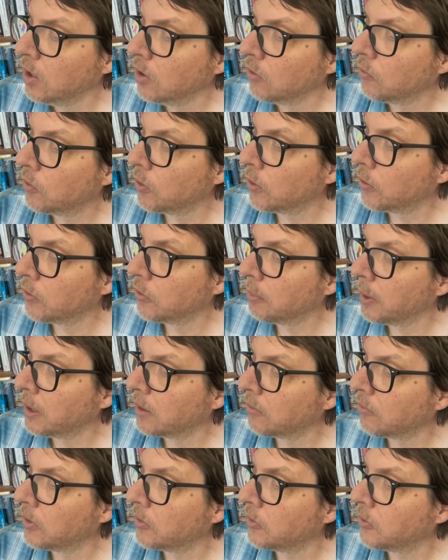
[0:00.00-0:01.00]
for those
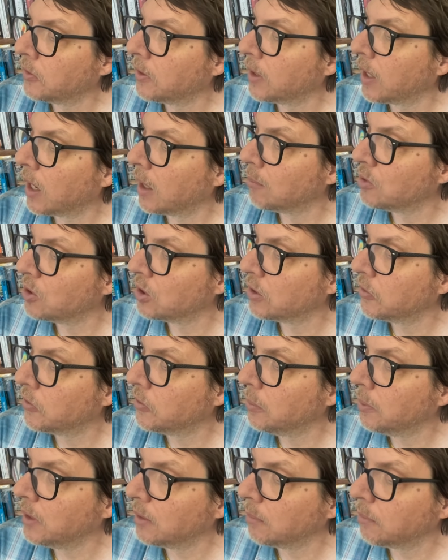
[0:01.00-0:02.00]
manifested objects
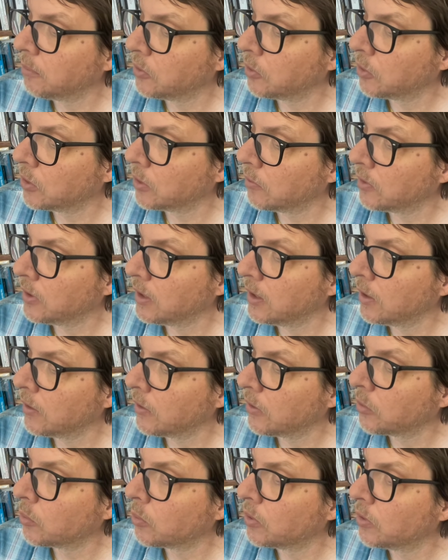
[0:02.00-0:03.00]
to be observed. In
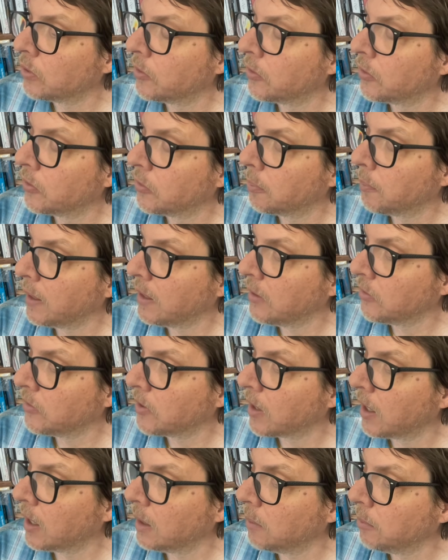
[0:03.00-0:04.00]
other words,
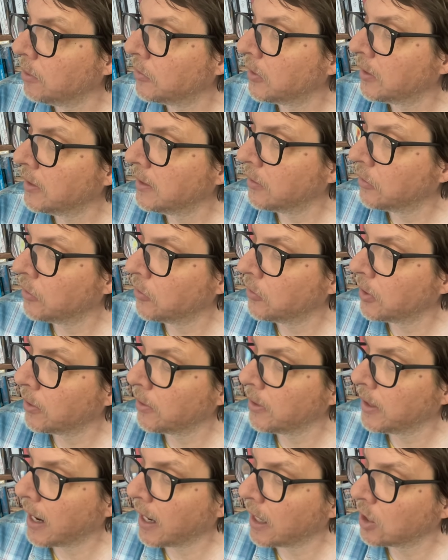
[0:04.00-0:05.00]
space-time is a
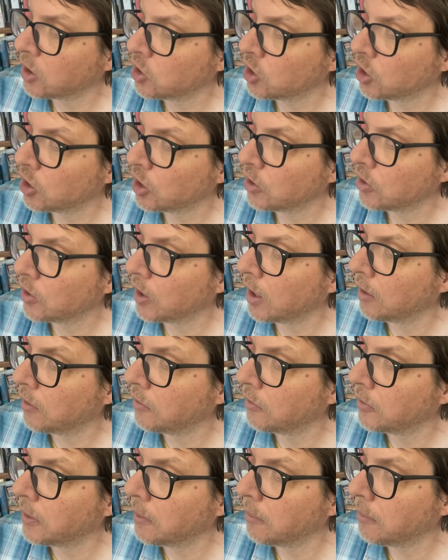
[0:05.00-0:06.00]
necessary adjunct
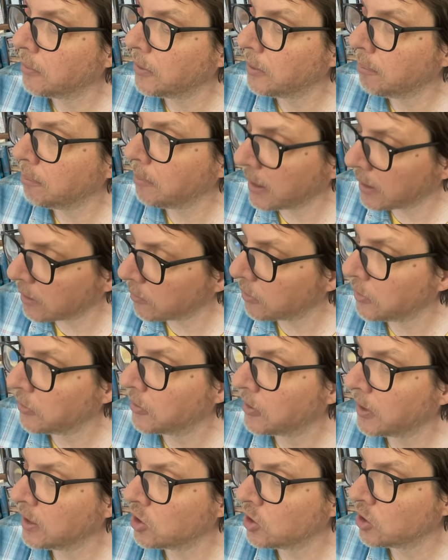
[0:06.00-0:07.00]
of the
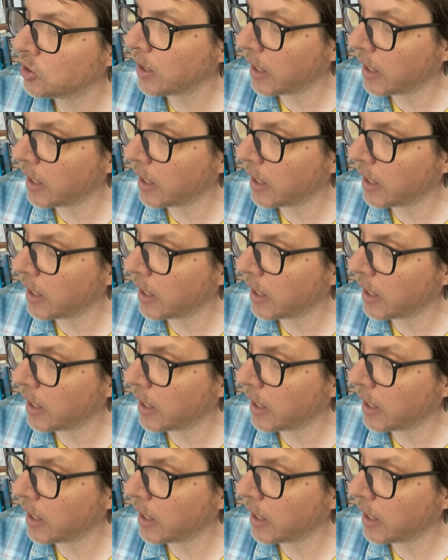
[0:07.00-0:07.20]
manifestation